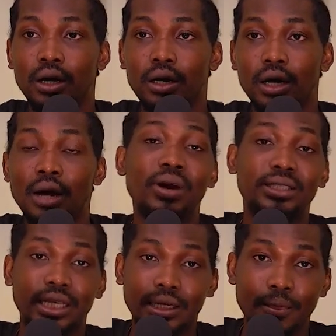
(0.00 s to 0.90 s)

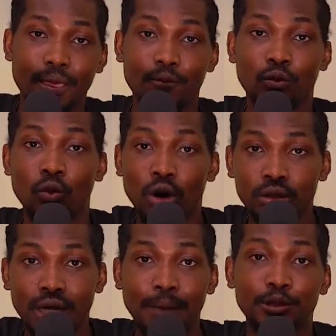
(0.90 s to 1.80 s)
arrested, one
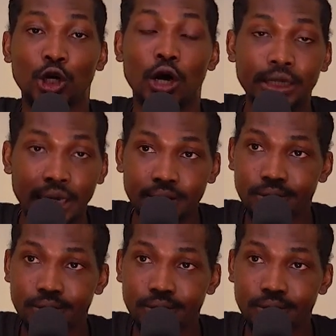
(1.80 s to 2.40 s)
absconded,